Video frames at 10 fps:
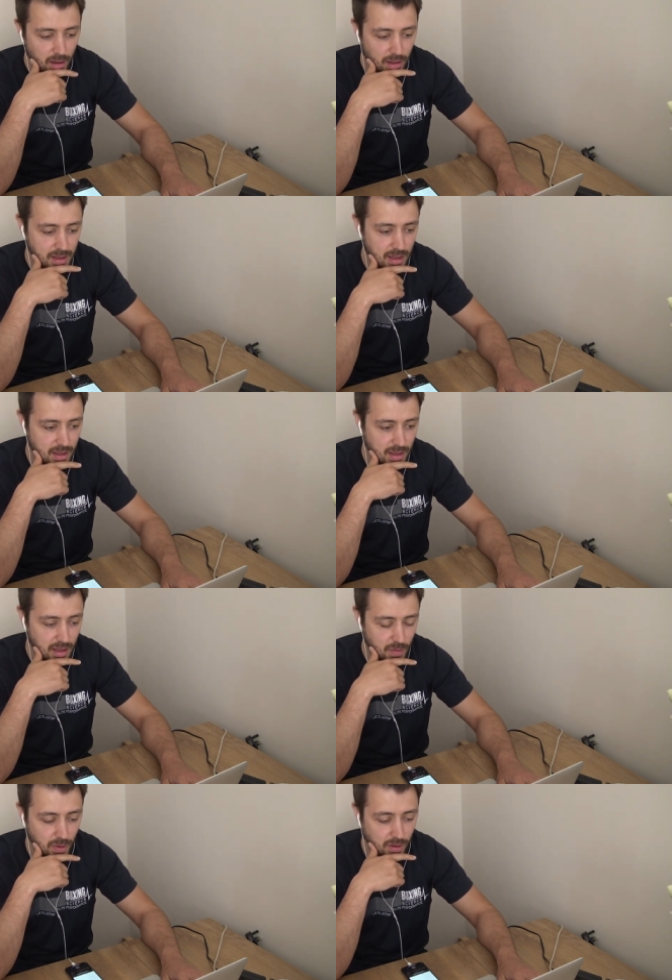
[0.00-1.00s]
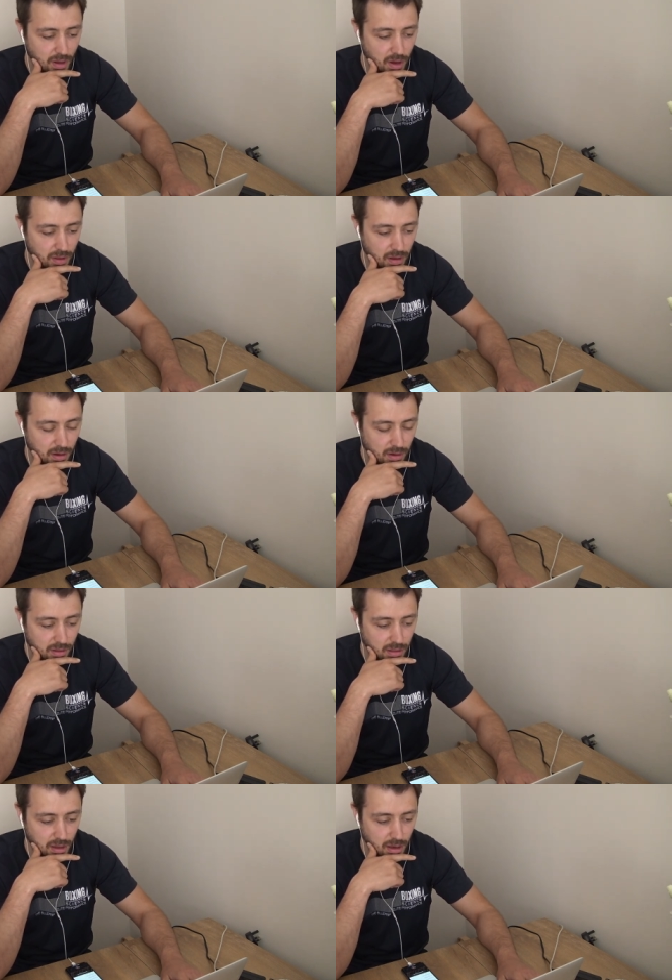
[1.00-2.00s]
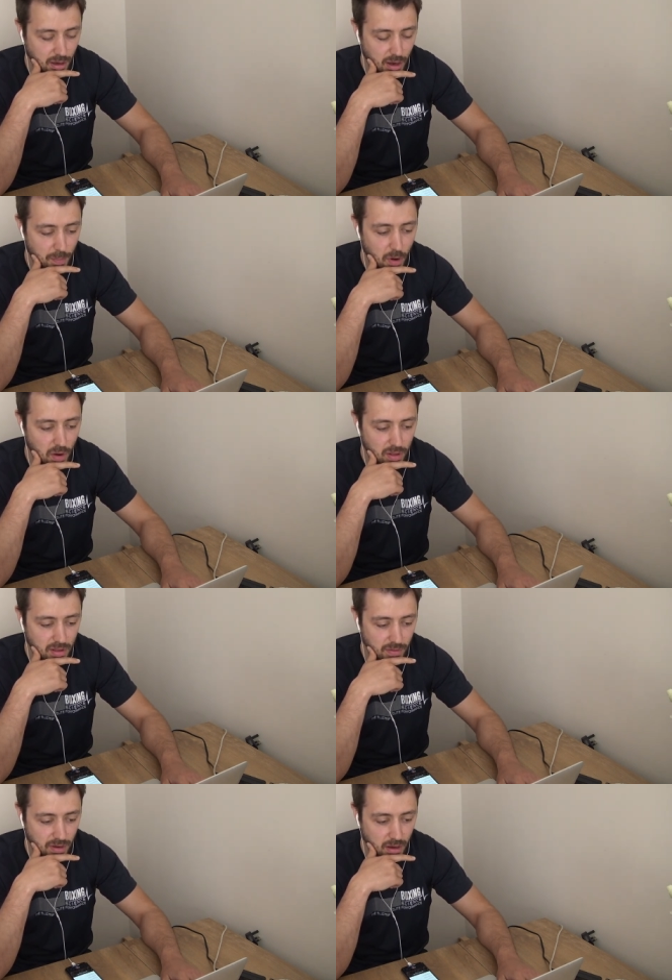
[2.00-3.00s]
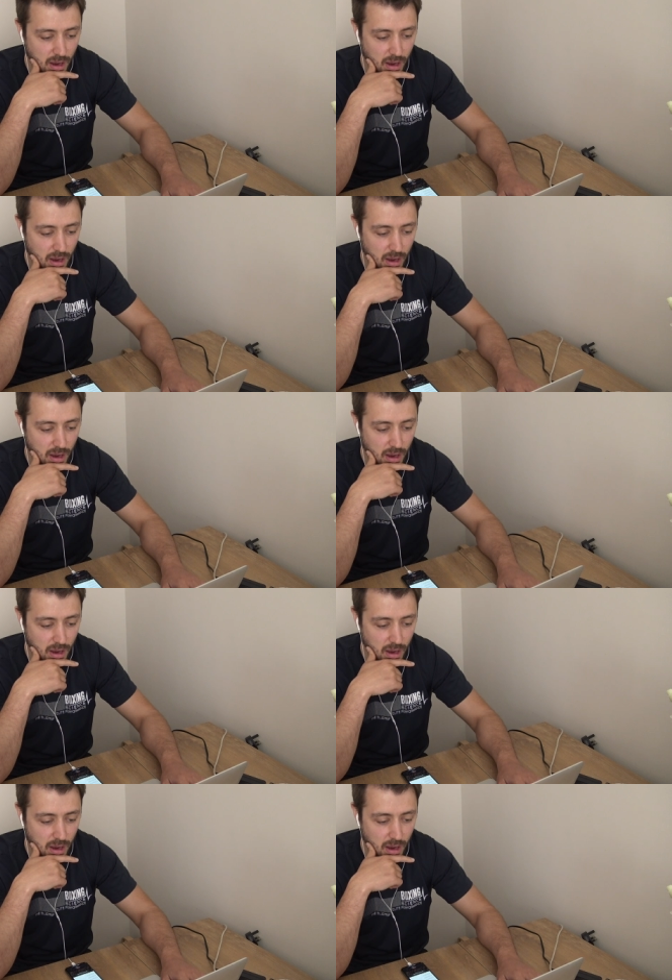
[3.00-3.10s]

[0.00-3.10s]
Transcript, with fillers: listening to this will know the the importance of a,